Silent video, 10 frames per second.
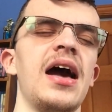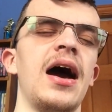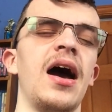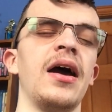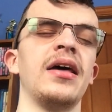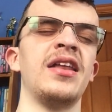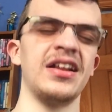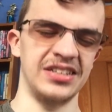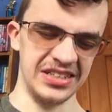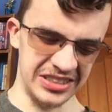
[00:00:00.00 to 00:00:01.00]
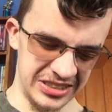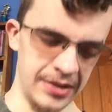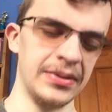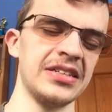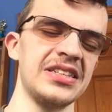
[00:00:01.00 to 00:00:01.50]

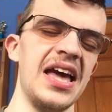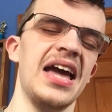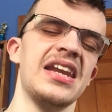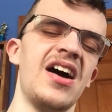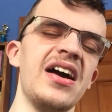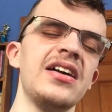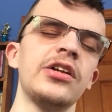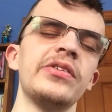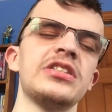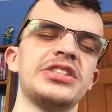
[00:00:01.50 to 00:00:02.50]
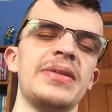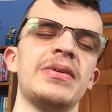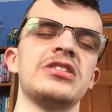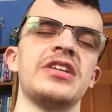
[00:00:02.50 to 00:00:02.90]
not including Sleepless,